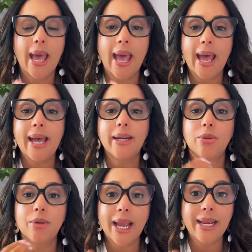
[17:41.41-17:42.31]
and
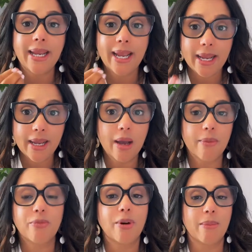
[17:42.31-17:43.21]
create
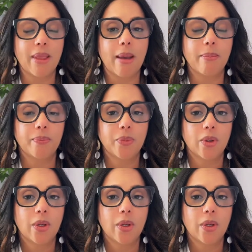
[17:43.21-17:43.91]
income from them.